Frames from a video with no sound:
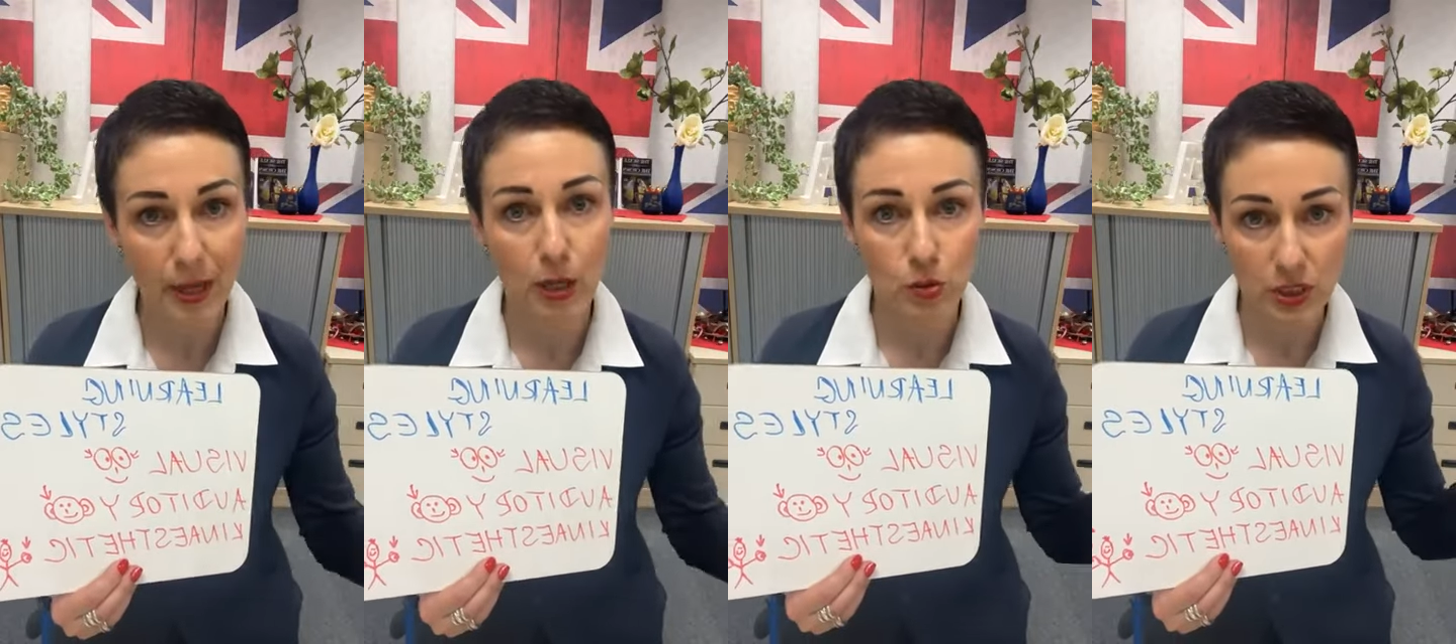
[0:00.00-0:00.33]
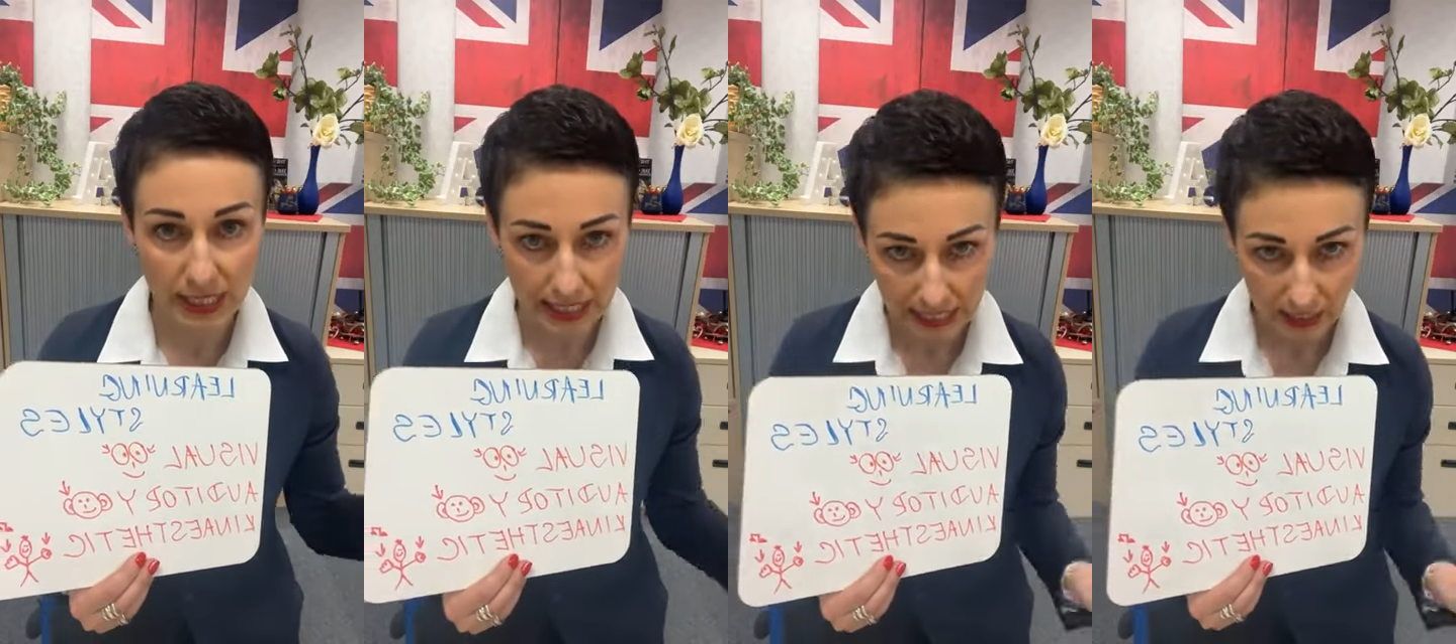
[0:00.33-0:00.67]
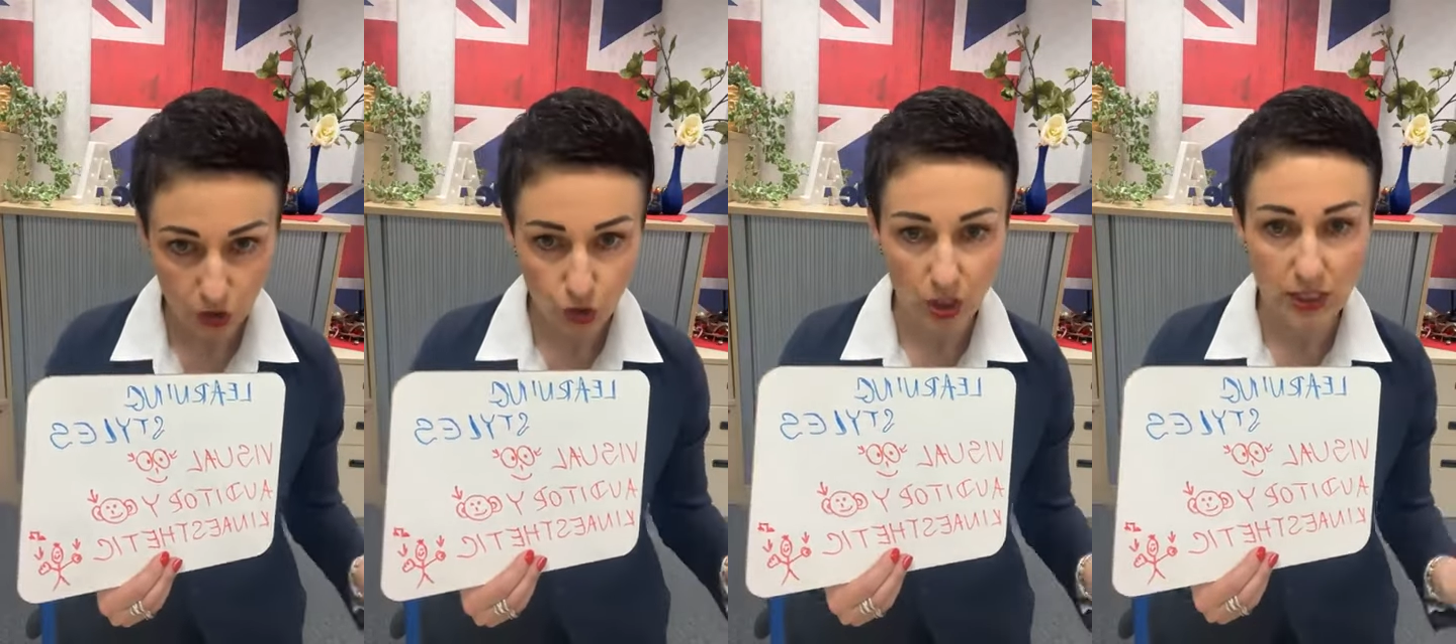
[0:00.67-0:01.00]
about
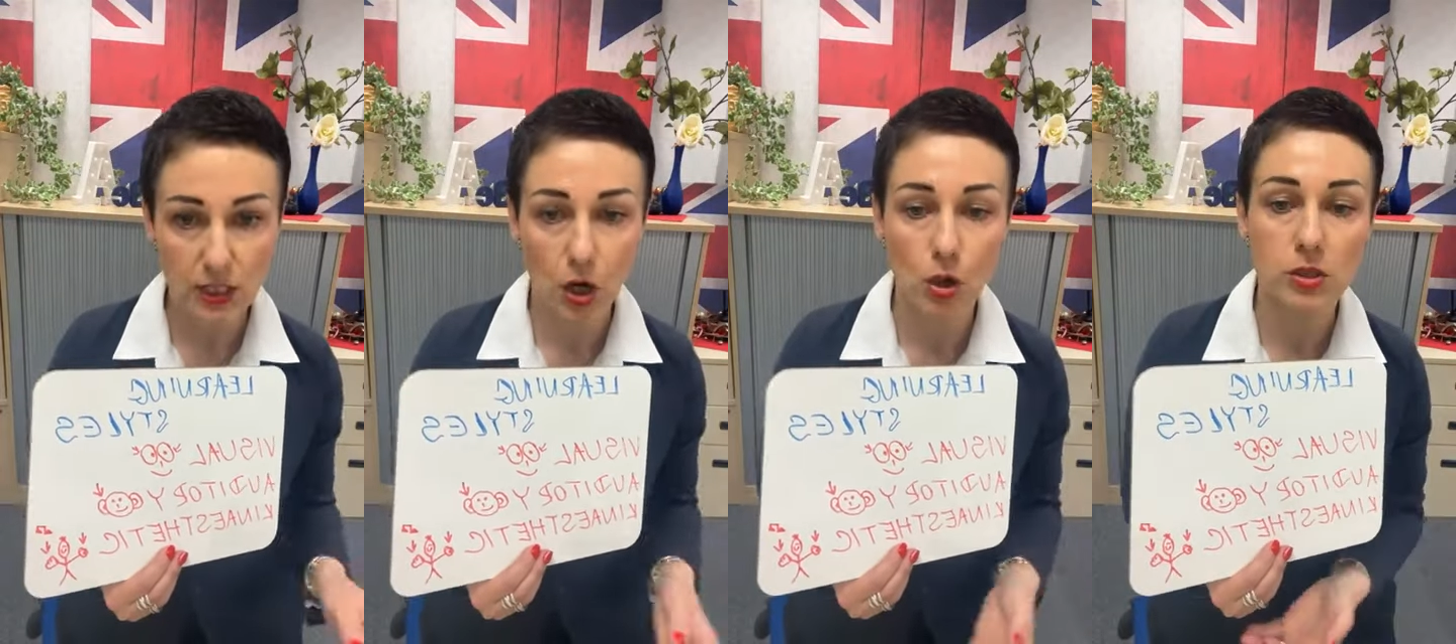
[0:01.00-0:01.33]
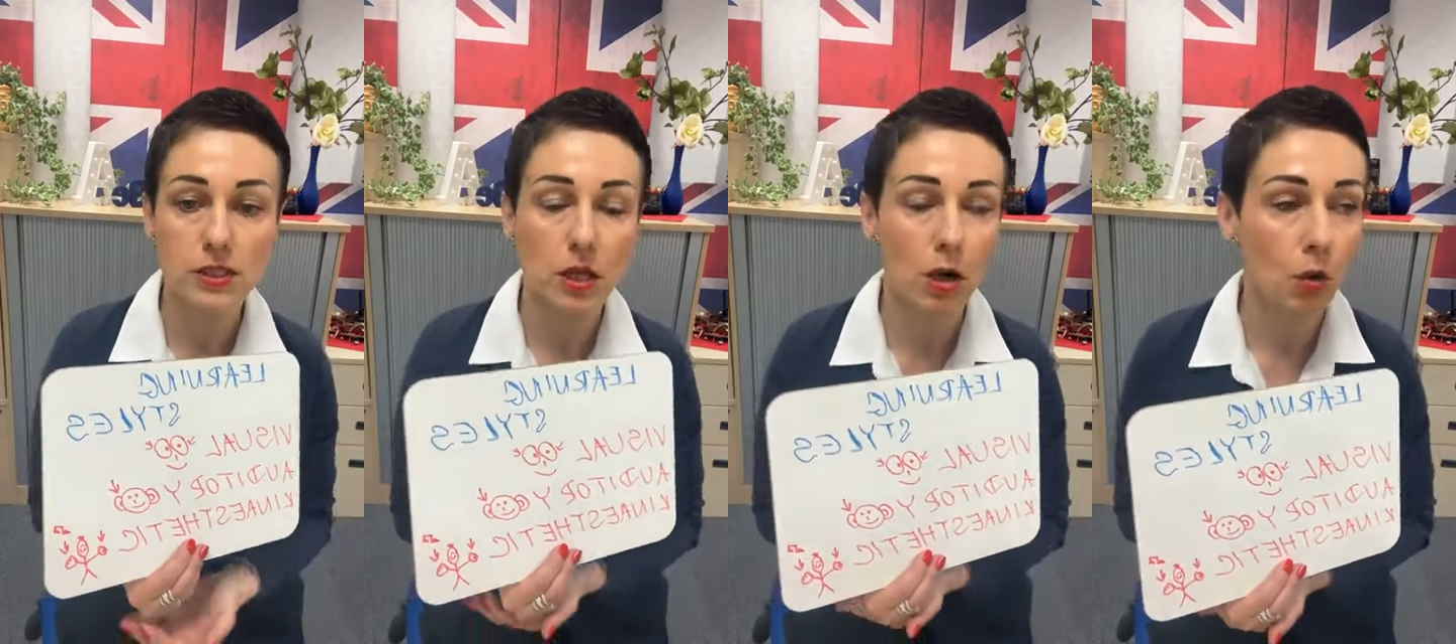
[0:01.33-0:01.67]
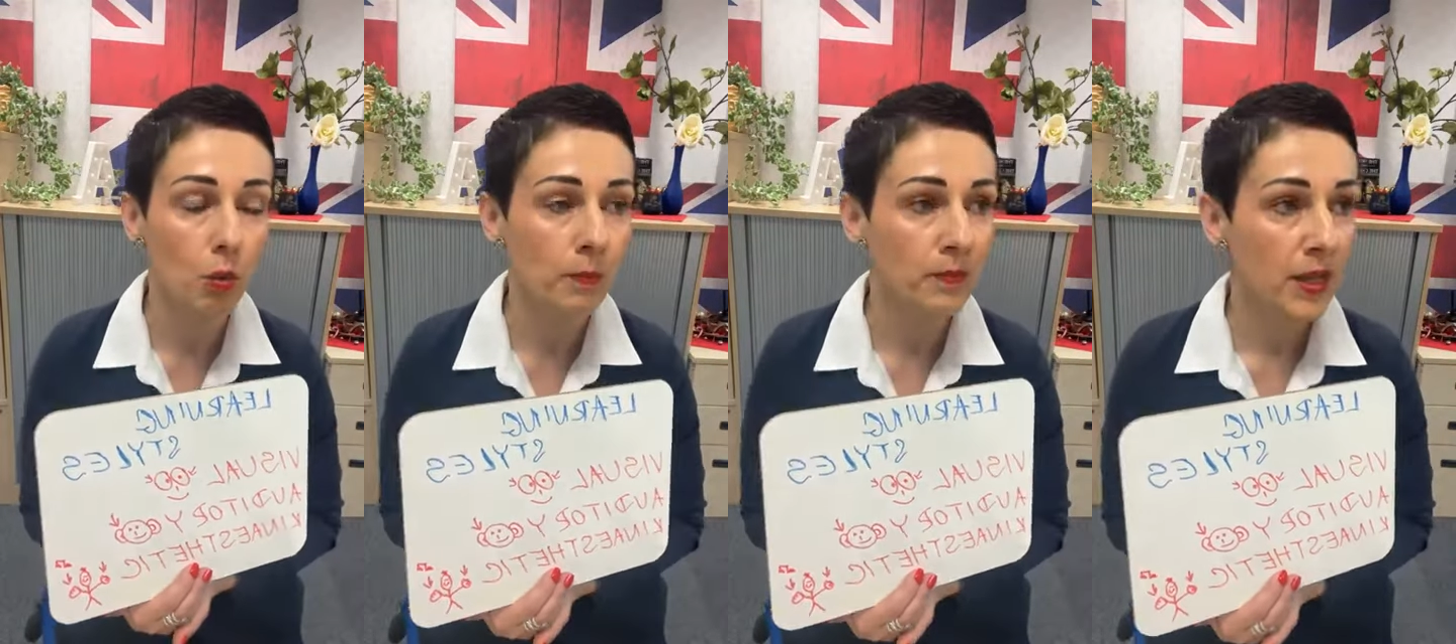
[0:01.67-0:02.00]
English, it's
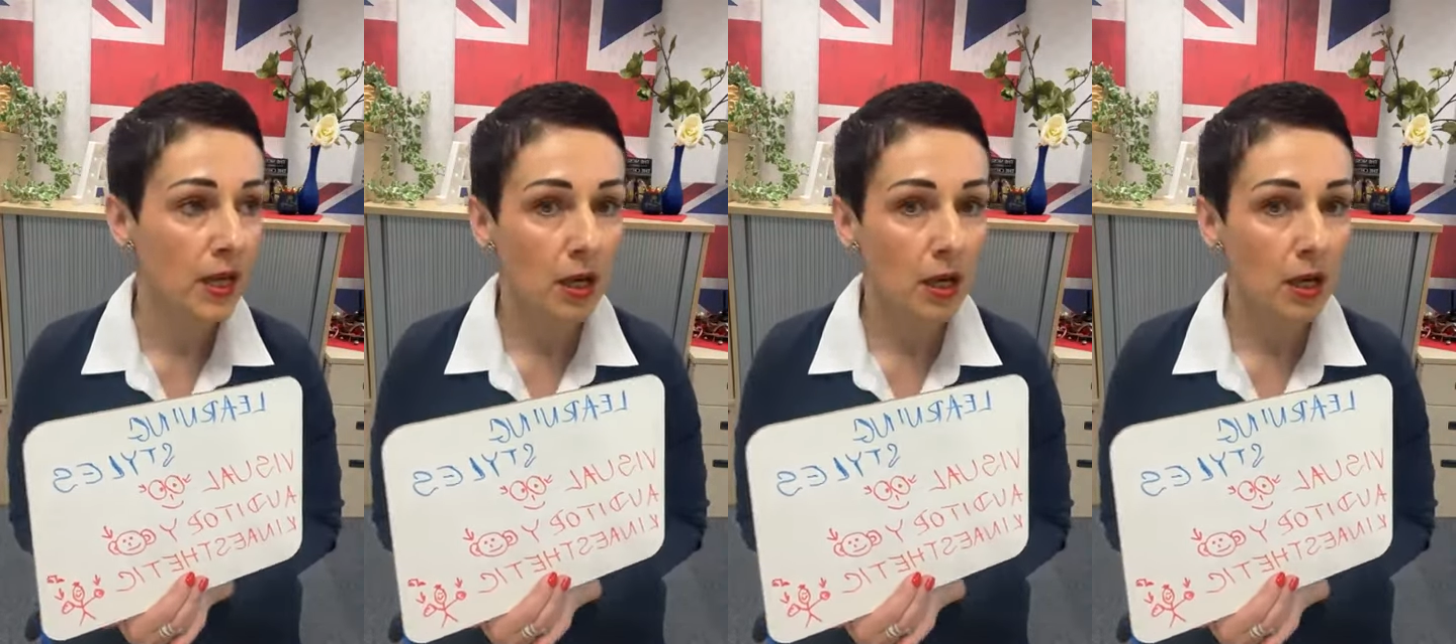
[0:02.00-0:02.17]
also